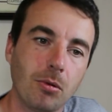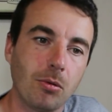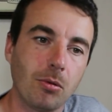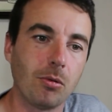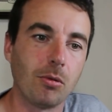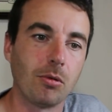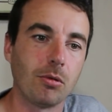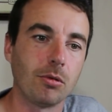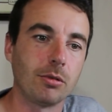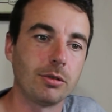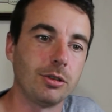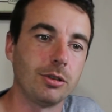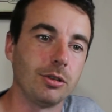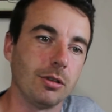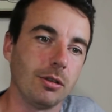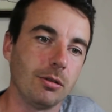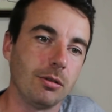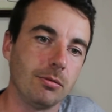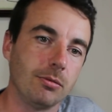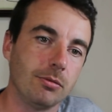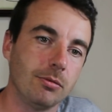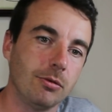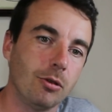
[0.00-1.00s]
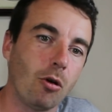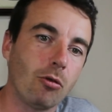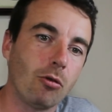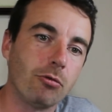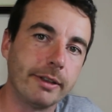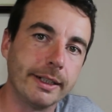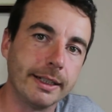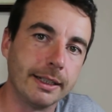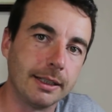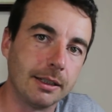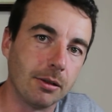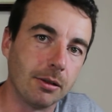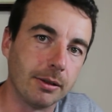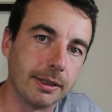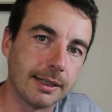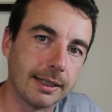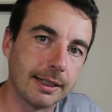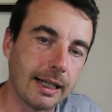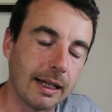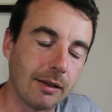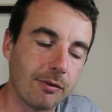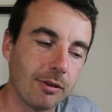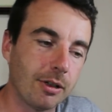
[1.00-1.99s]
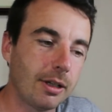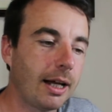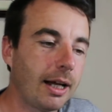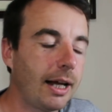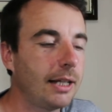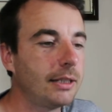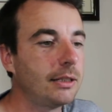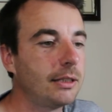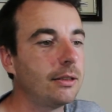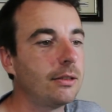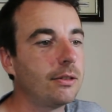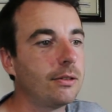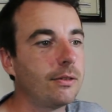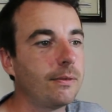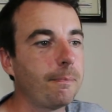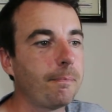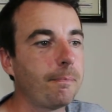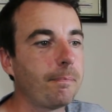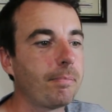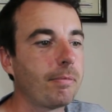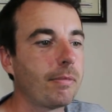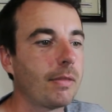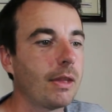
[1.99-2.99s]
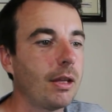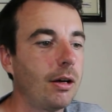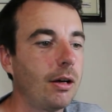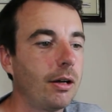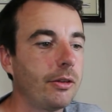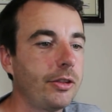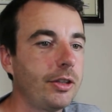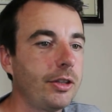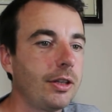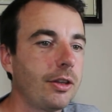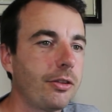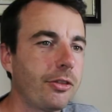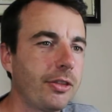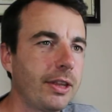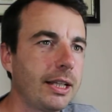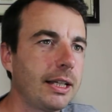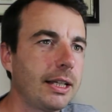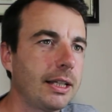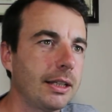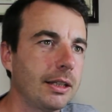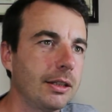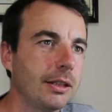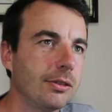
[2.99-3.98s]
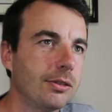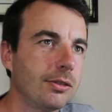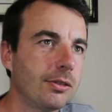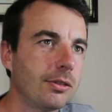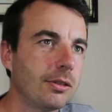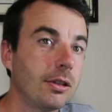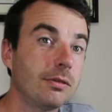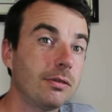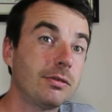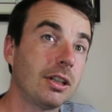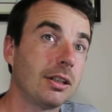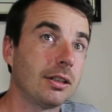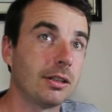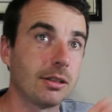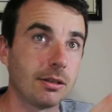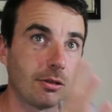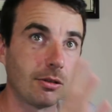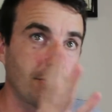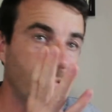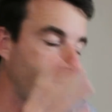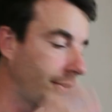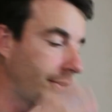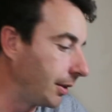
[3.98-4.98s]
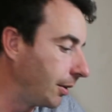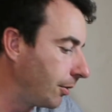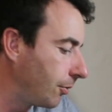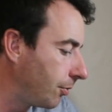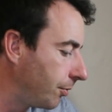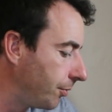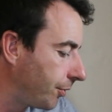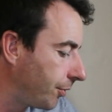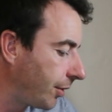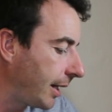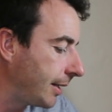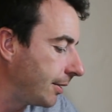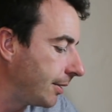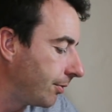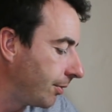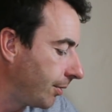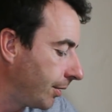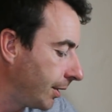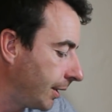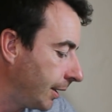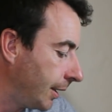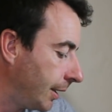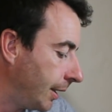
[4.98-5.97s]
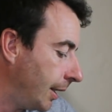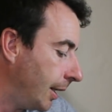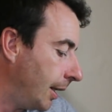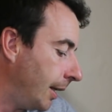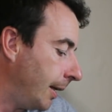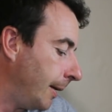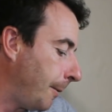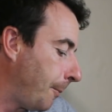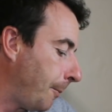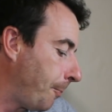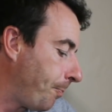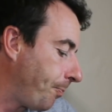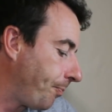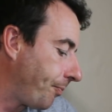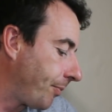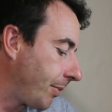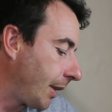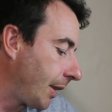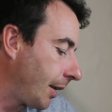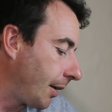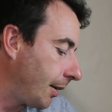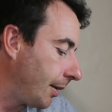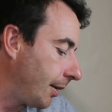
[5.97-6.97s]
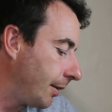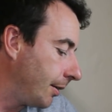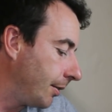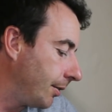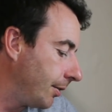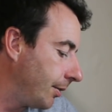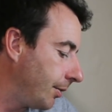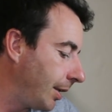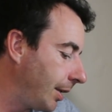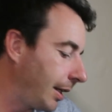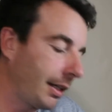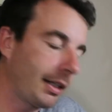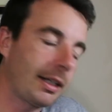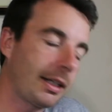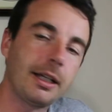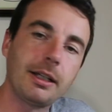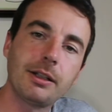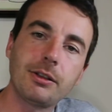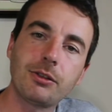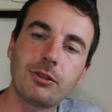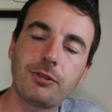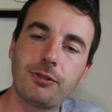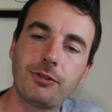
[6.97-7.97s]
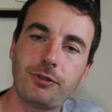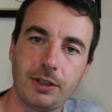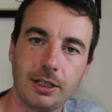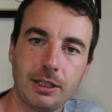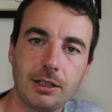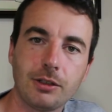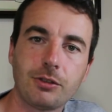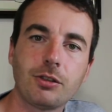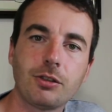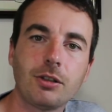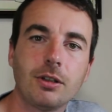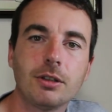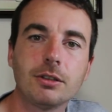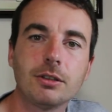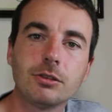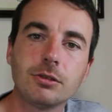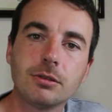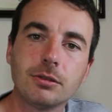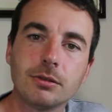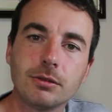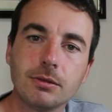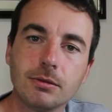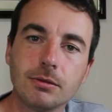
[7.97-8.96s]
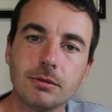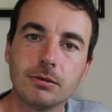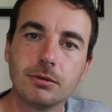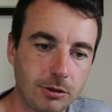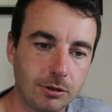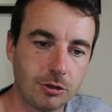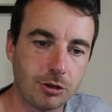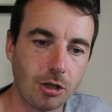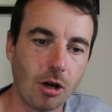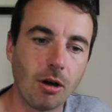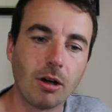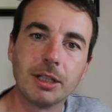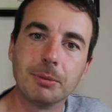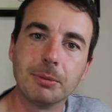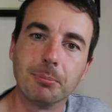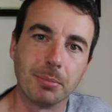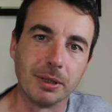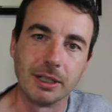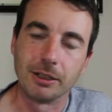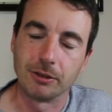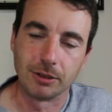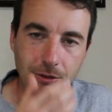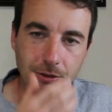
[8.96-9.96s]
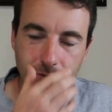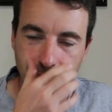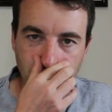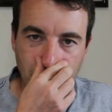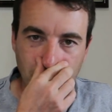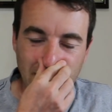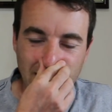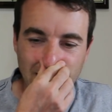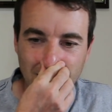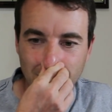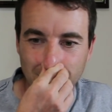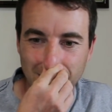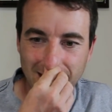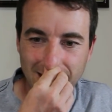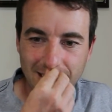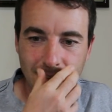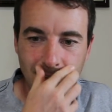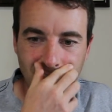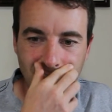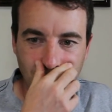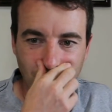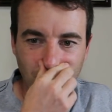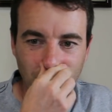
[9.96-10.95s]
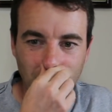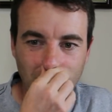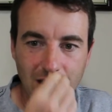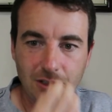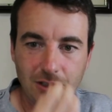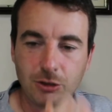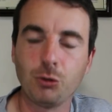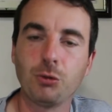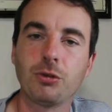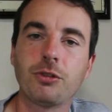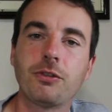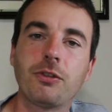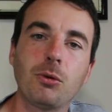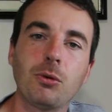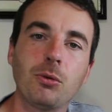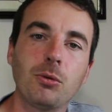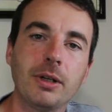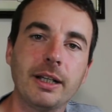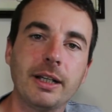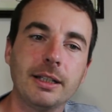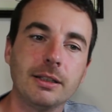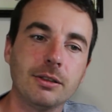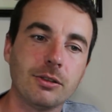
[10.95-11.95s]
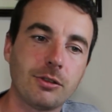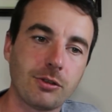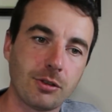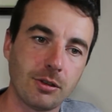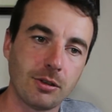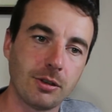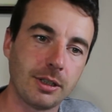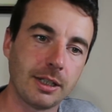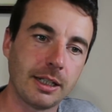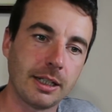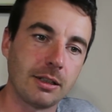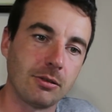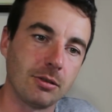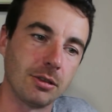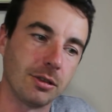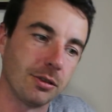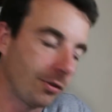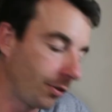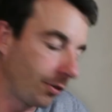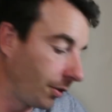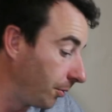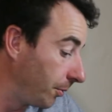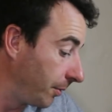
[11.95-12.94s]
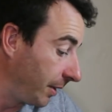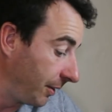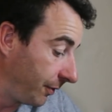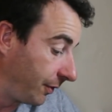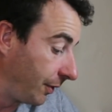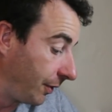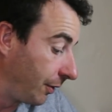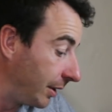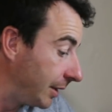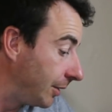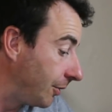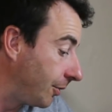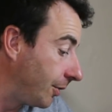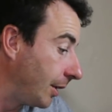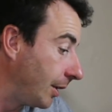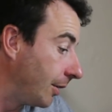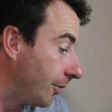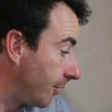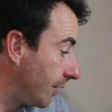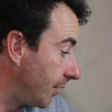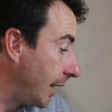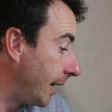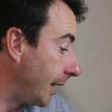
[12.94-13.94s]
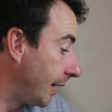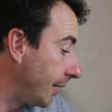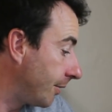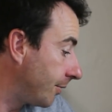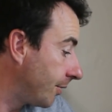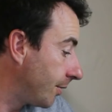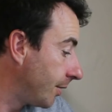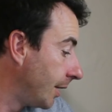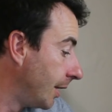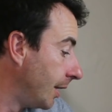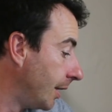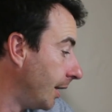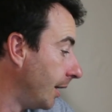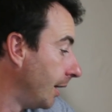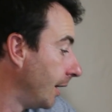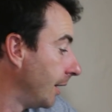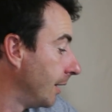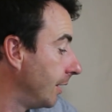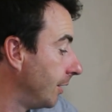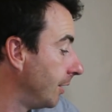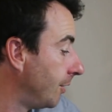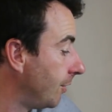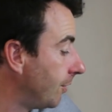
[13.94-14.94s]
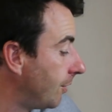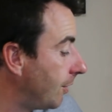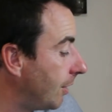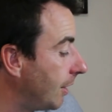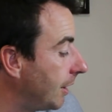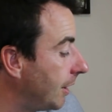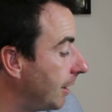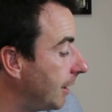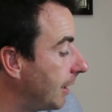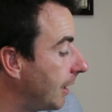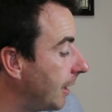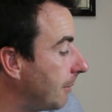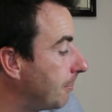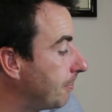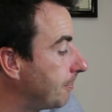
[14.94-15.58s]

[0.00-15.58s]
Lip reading: or, you know, not really going together. And I think the thing is, I've done obviously the Crusader on it. Their kits fit a certain time period for me. I mean, you know, they're useful in certain areas. So, for instance, this is the